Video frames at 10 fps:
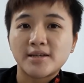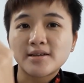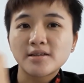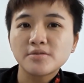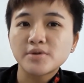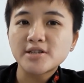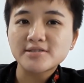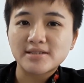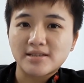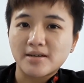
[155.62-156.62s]
In other
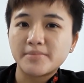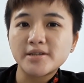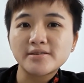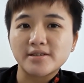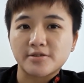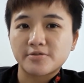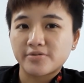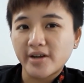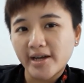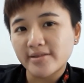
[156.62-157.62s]
words, determine the
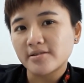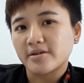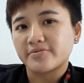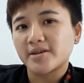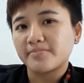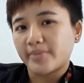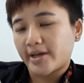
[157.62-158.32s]
trend of that